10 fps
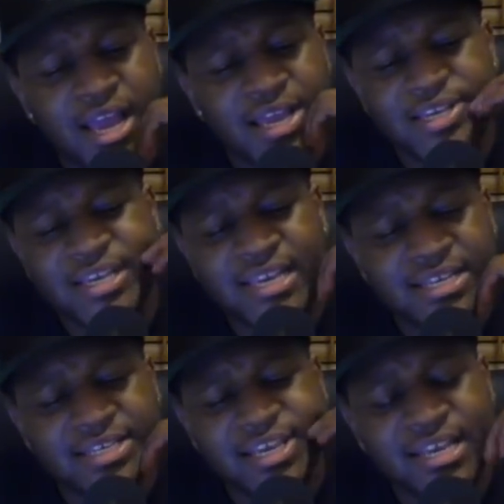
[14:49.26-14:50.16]

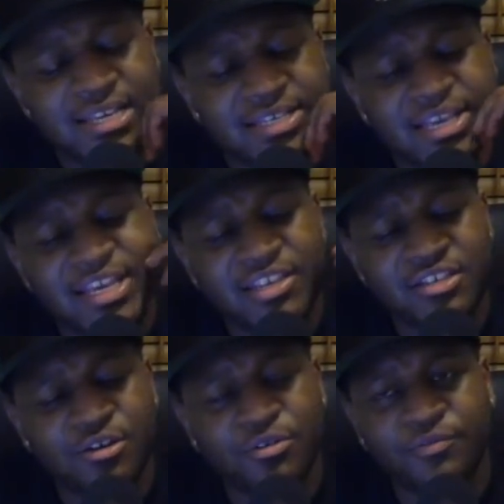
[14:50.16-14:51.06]
he's he's he's
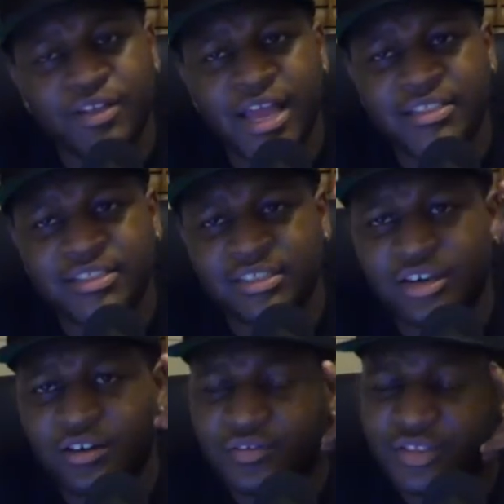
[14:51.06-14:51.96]
shown flashes
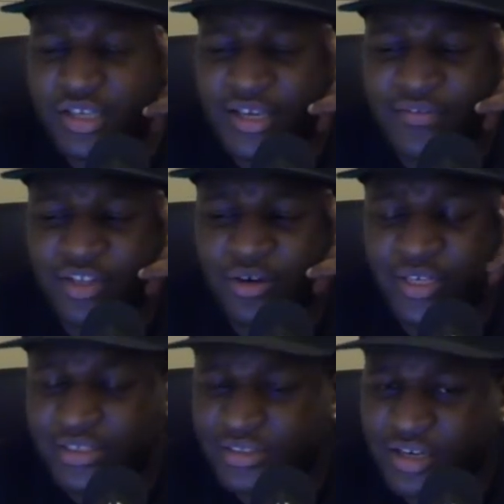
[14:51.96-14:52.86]
of even though
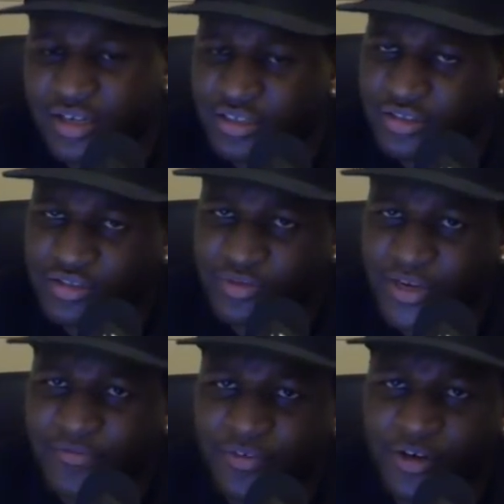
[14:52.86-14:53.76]
he's uh
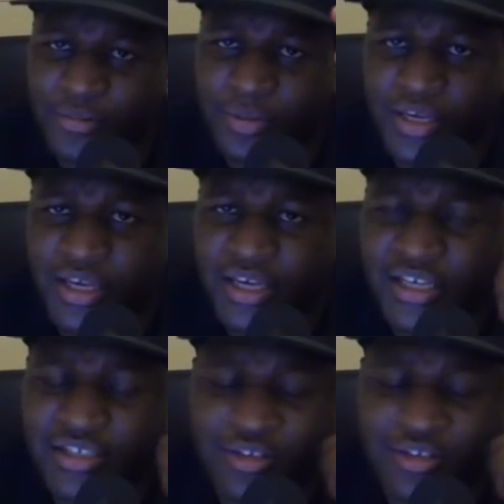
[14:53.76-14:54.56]
dread verb, he's